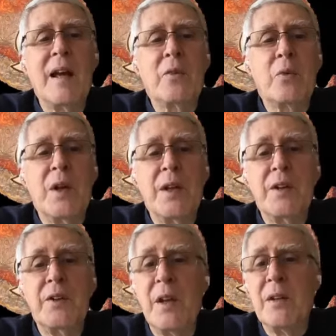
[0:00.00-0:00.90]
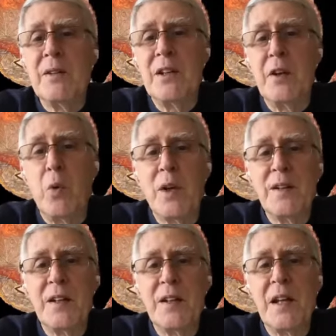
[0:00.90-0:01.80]
as we seek
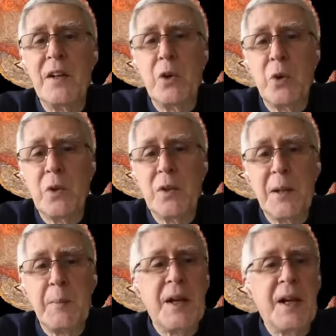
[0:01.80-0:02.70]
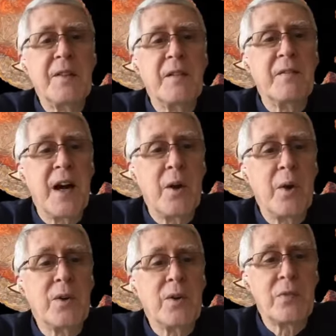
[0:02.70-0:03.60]
once again to eliminate the
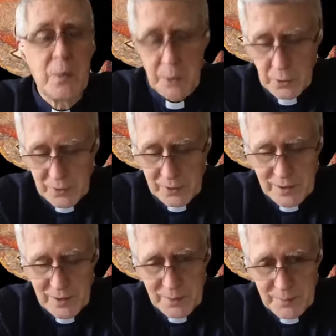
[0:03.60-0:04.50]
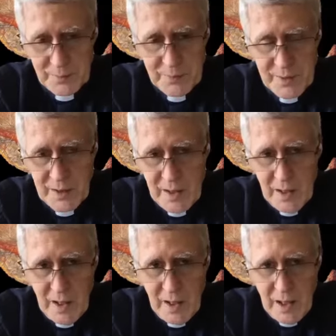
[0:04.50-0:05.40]
virus from New Zealand.
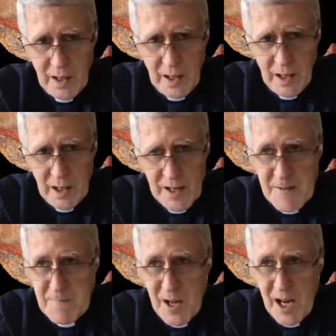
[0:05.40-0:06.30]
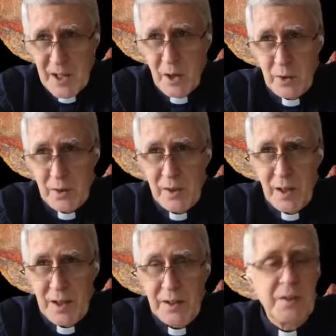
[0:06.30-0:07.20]
Uh, I know it's
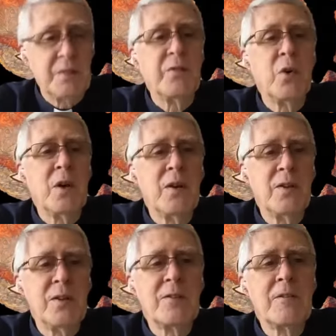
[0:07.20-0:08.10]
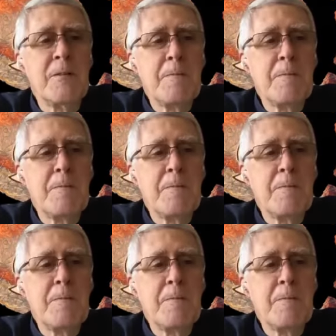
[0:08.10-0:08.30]
not easy for us,